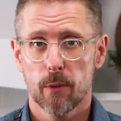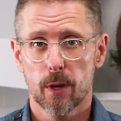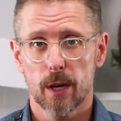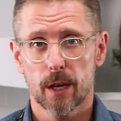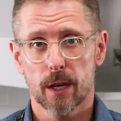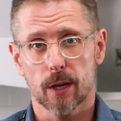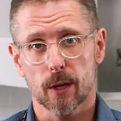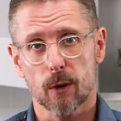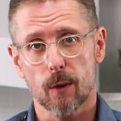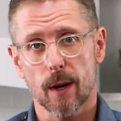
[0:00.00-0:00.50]
put
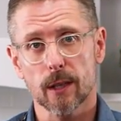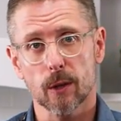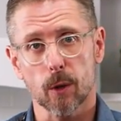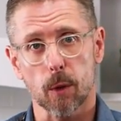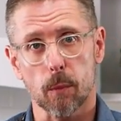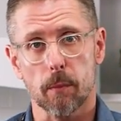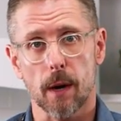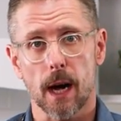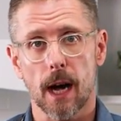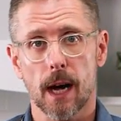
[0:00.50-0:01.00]
in a great
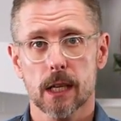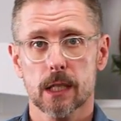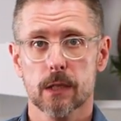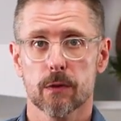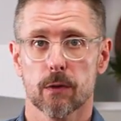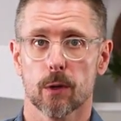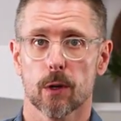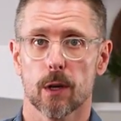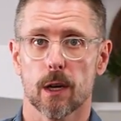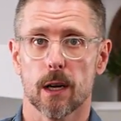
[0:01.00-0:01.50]
little box
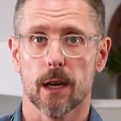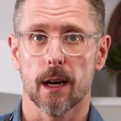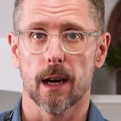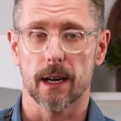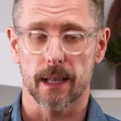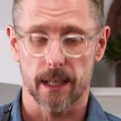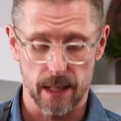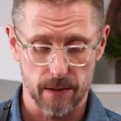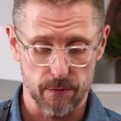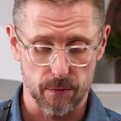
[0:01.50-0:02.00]
for uh,
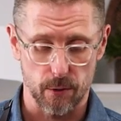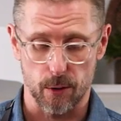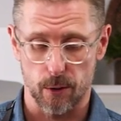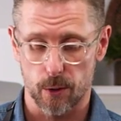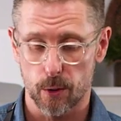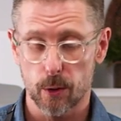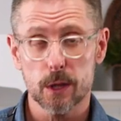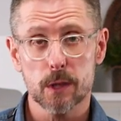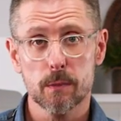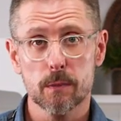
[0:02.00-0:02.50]
a gift for
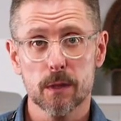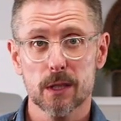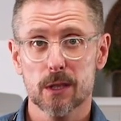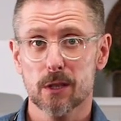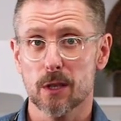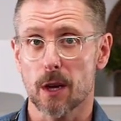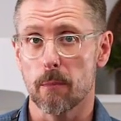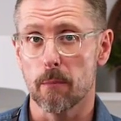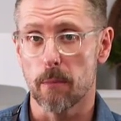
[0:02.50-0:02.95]
Christmas, a